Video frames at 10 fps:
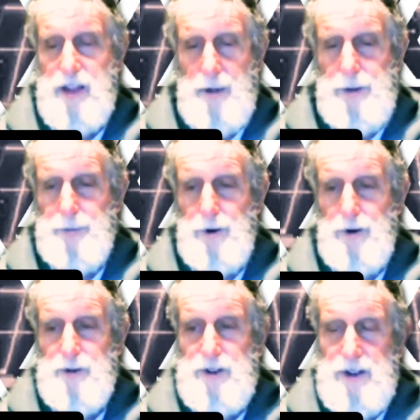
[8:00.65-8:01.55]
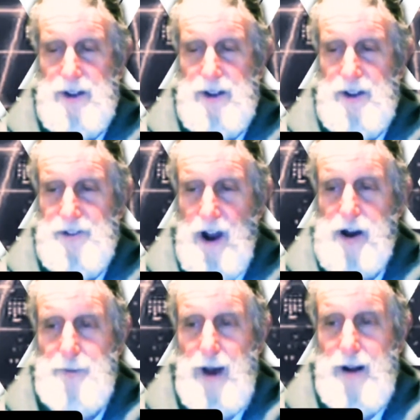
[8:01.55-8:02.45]
A lot of people
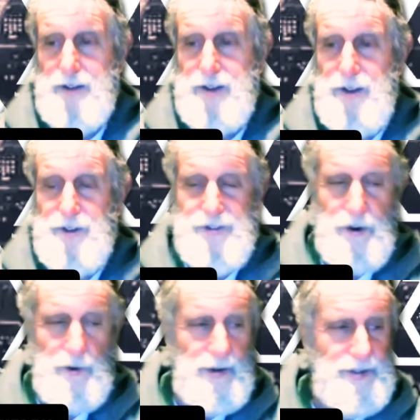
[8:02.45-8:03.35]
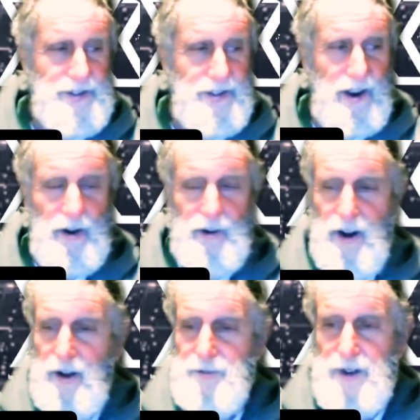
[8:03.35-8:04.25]
talk about it in their sermons, in
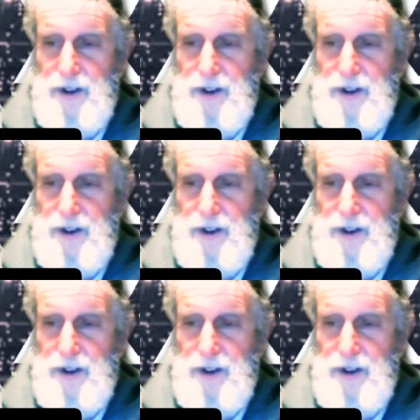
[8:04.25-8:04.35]
their